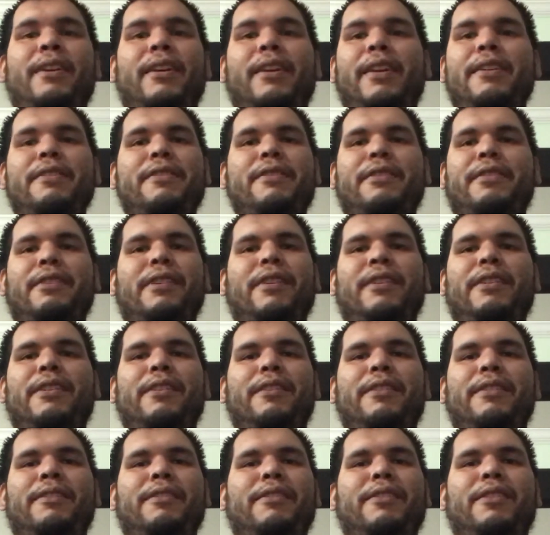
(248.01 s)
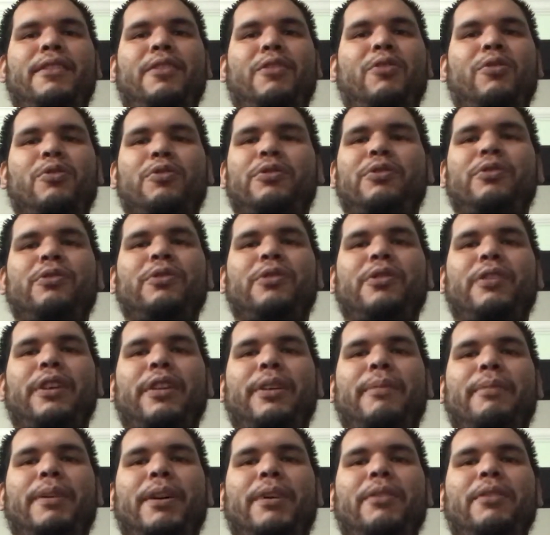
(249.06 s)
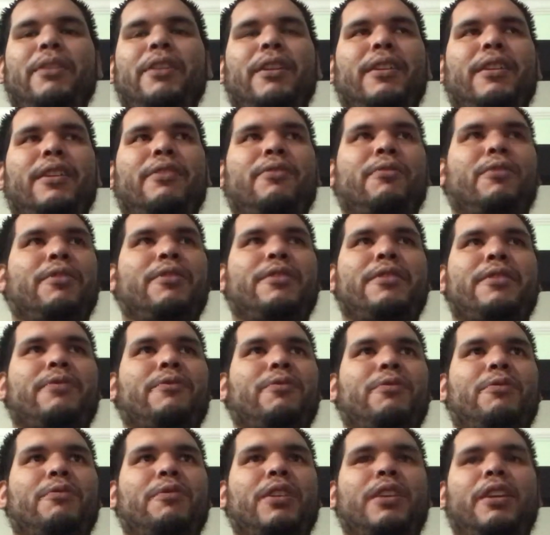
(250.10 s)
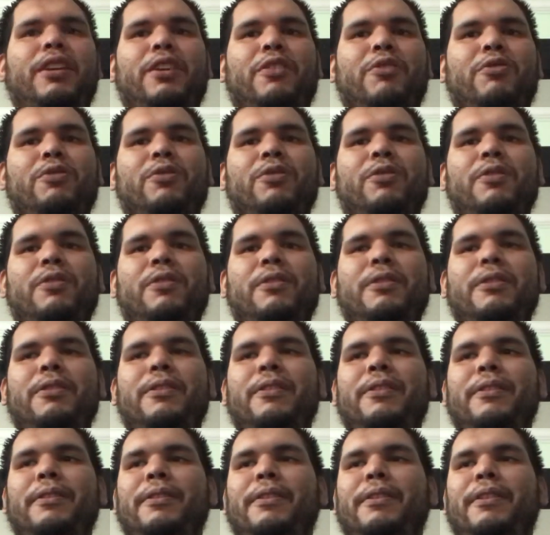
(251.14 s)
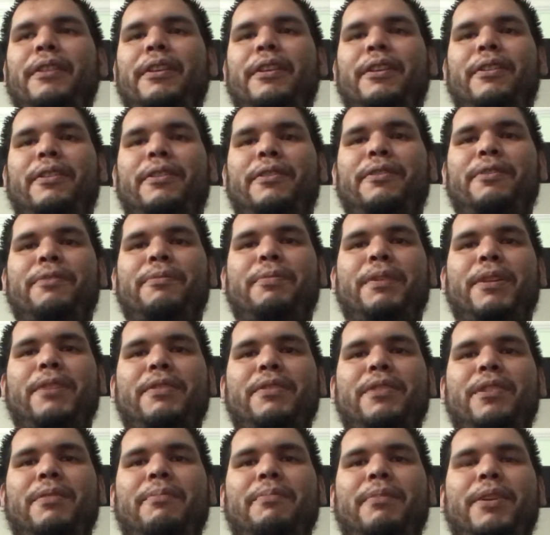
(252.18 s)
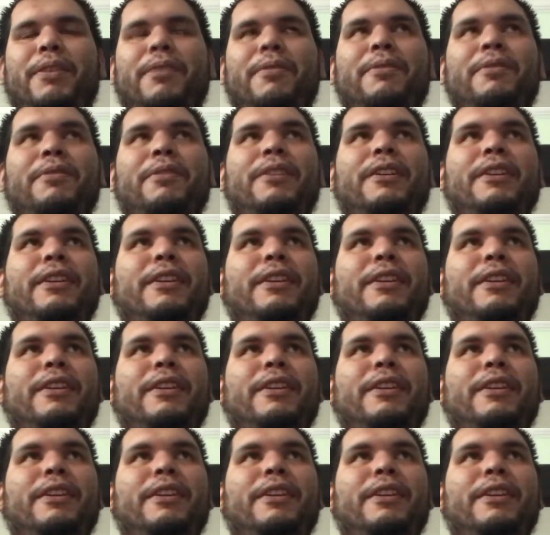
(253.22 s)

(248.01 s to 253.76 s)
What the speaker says: I just thought the whole story about Lilith was just really cool, especially about,